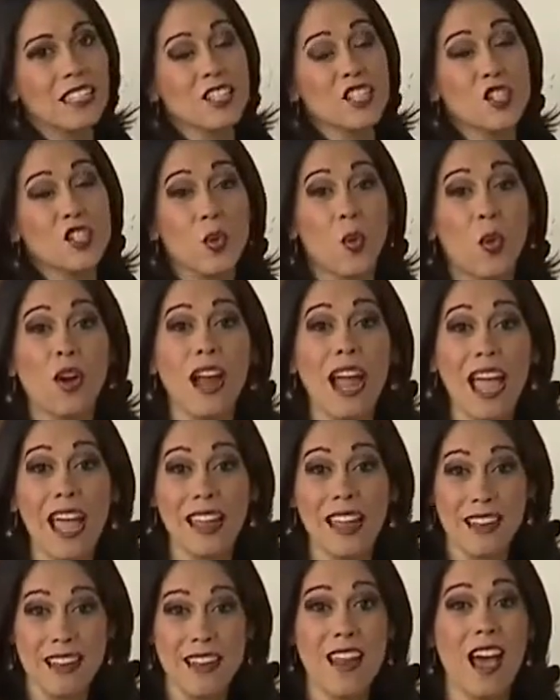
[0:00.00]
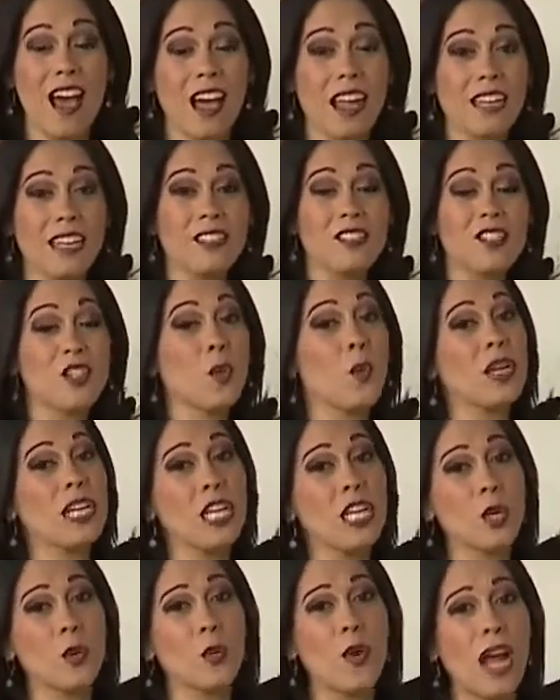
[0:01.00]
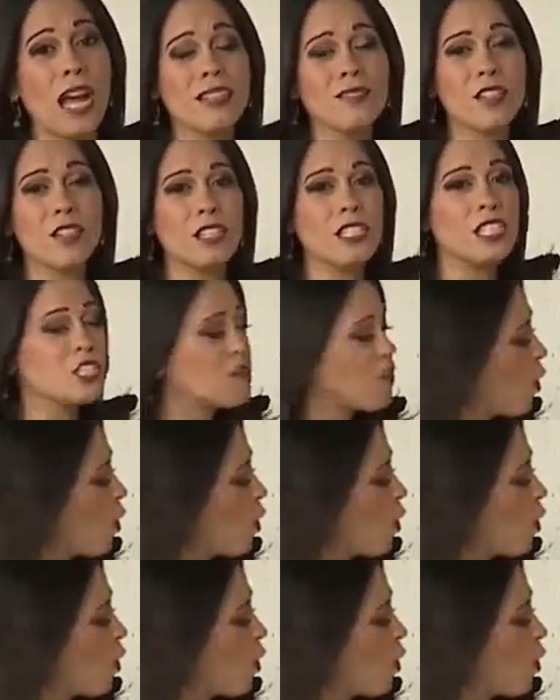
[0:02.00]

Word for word: this door at night. So when he arrived on his